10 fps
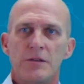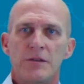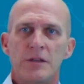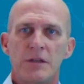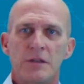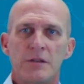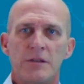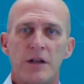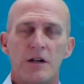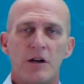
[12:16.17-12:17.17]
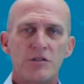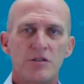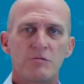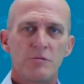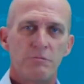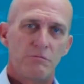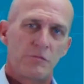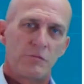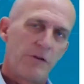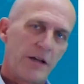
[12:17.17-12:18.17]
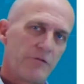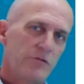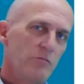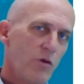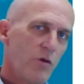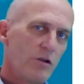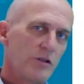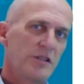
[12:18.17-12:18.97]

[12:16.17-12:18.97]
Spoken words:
There are also quite a few more